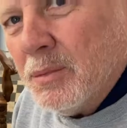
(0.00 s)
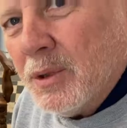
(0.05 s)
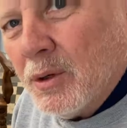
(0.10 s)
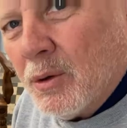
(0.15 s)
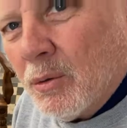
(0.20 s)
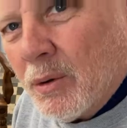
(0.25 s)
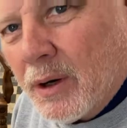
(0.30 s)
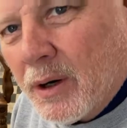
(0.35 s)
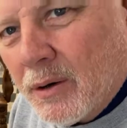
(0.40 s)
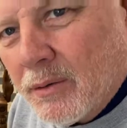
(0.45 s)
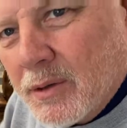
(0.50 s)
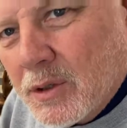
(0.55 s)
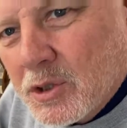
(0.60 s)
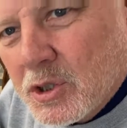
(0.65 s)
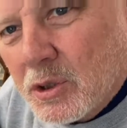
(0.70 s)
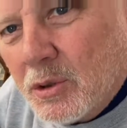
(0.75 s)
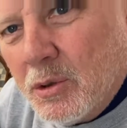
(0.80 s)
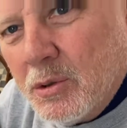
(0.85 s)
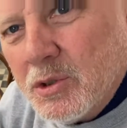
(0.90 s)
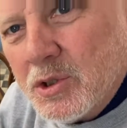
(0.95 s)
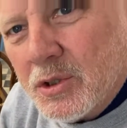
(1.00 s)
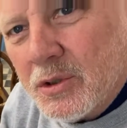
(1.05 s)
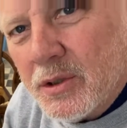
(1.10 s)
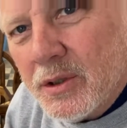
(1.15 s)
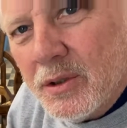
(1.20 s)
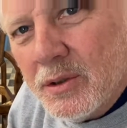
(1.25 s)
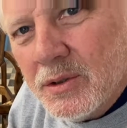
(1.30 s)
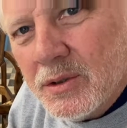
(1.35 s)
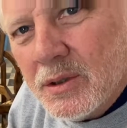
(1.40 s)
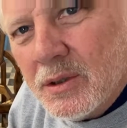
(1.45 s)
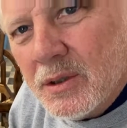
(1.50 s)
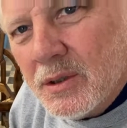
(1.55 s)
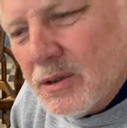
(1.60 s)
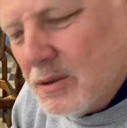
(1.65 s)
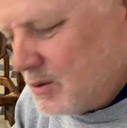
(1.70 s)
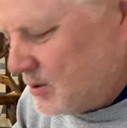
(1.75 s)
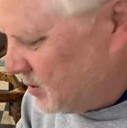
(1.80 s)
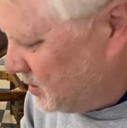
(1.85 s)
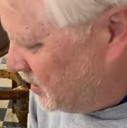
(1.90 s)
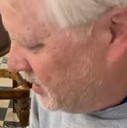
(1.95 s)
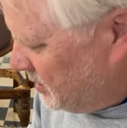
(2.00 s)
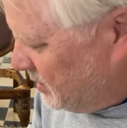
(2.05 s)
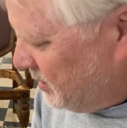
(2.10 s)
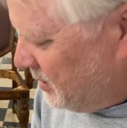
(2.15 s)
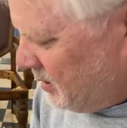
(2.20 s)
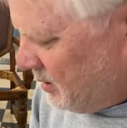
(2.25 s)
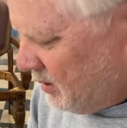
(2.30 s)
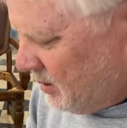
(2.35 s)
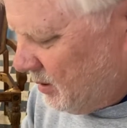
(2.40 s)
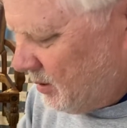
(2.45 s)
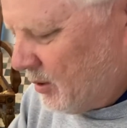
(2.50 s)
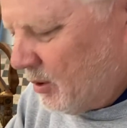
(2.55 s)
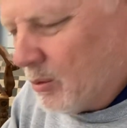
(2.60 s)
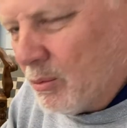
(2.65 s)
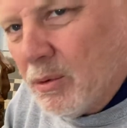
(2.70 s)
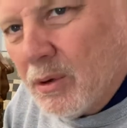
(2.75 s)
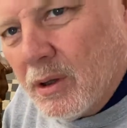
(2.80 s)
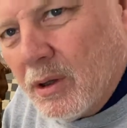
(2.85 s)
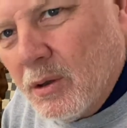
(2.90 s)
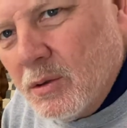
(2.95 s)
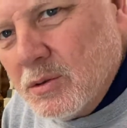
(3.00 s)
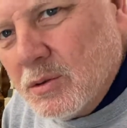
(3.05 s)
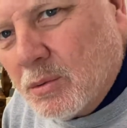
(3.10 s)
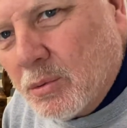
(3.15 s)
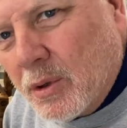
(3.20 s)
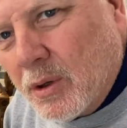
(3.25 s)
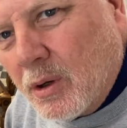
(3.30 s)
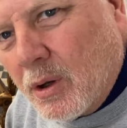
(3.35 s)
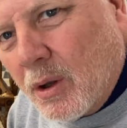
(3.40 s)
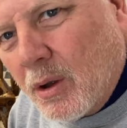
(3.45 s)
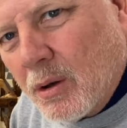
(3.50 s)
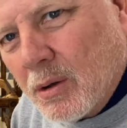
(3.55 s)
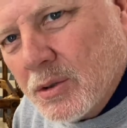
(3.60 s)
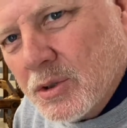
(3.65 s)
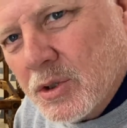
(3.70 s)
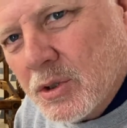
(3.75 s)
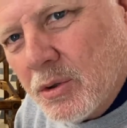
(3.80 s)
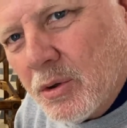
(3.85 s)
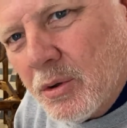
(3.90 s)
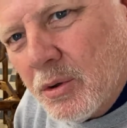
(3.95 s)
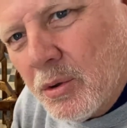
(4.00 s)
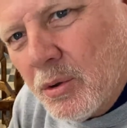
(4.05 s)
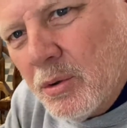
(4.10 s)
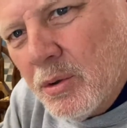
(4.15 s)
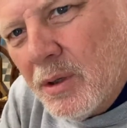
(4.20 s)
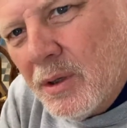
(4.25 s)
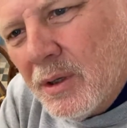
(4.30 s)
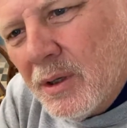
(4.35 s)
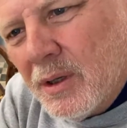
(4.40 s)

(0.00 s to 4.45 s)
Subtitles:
be aware of the screws you're using, because you don't want to use a real long screw.